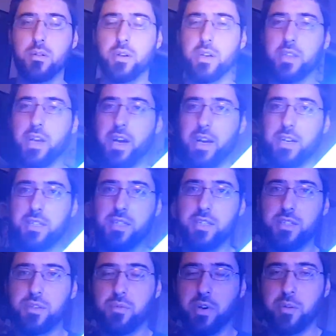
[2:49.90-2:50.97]
Got the
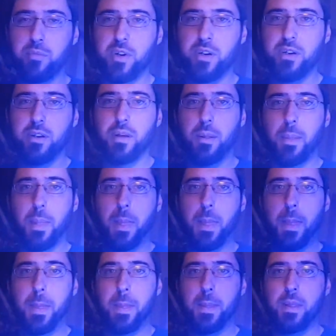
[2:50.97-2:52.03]
accent swing mod.
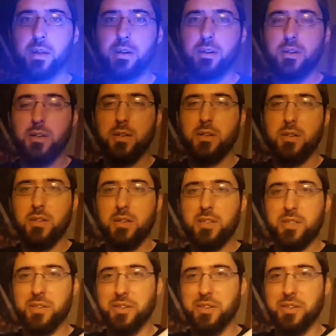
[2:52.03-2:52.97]
So